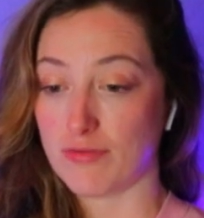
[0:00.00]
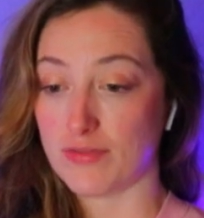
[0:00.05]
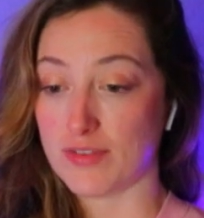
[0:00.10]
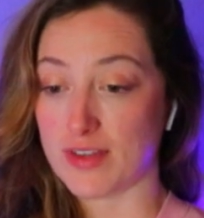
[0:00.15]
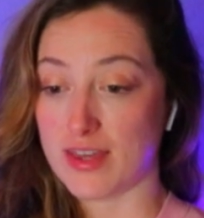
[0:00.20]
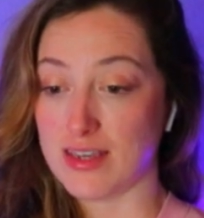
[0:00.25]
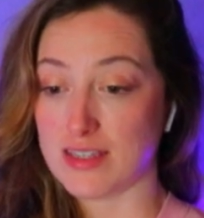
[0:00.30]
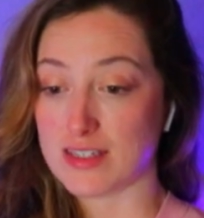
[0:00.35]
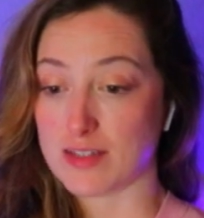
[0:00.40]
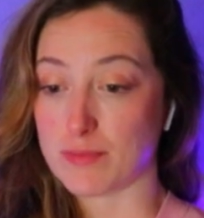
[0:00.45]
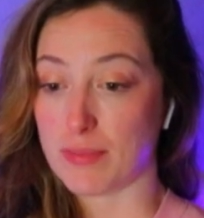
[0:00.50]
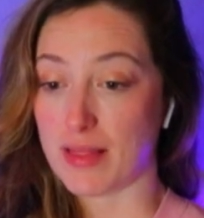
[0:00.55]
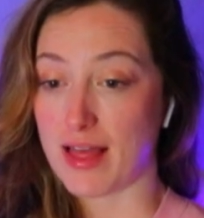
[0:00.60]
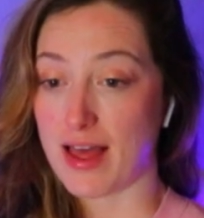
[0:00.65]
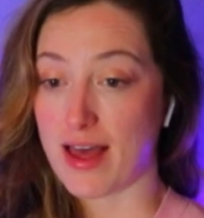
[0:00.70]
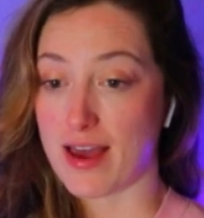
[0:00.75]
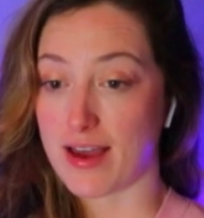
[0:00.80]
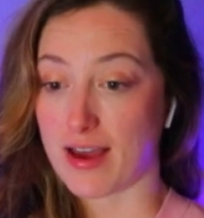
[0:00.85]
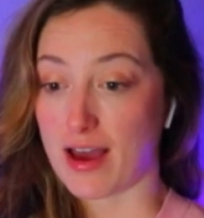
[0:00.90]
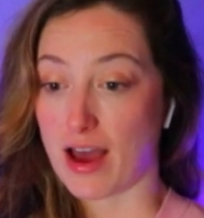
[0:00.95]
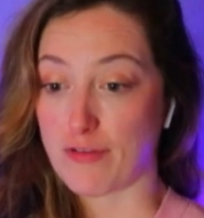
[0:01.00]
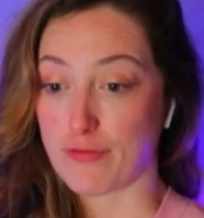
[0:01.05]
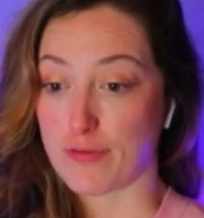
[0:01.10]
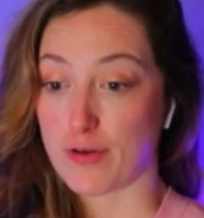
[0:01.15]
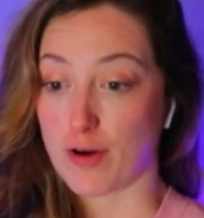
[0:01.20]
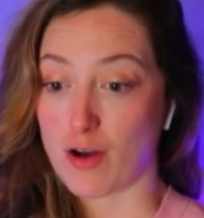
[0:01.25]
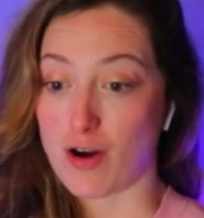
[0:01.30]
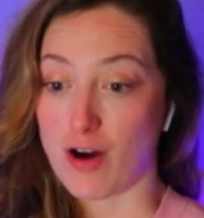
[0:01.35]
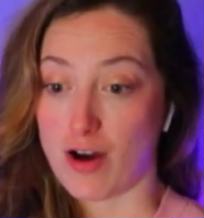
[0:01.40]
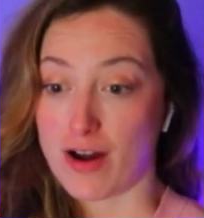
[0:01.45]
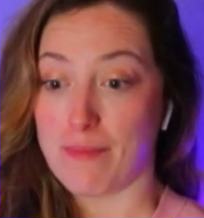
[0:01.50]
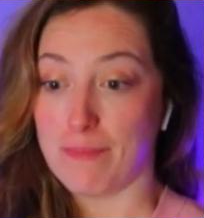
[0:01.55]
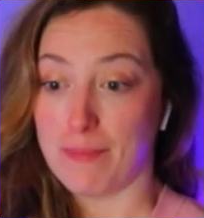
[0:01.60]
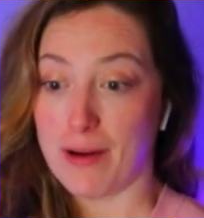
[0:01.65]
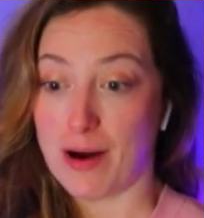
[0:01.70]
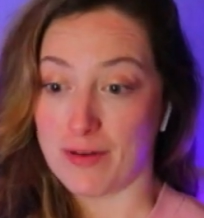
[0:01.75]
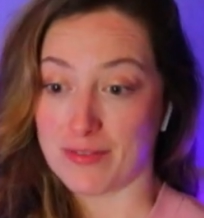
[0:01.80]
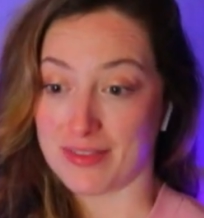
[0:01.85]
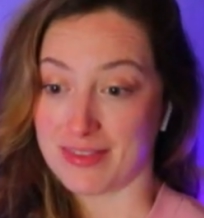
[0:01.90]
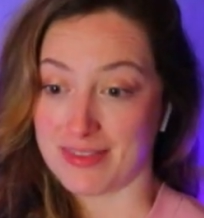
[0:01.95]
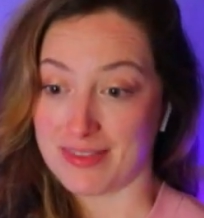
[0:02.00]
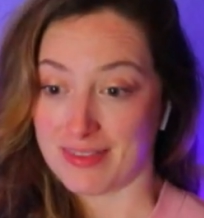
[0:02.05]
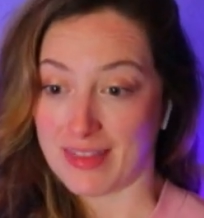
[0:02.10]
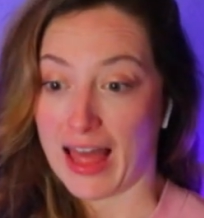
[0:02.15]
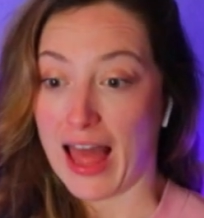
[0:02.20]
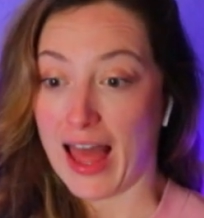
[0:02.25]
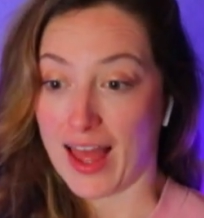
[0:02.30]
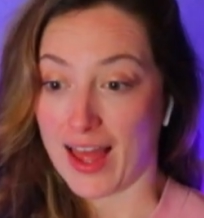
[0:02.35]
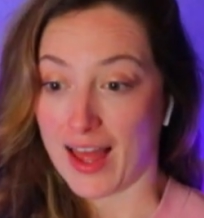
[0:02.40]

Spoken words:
He's black. I forgot about that.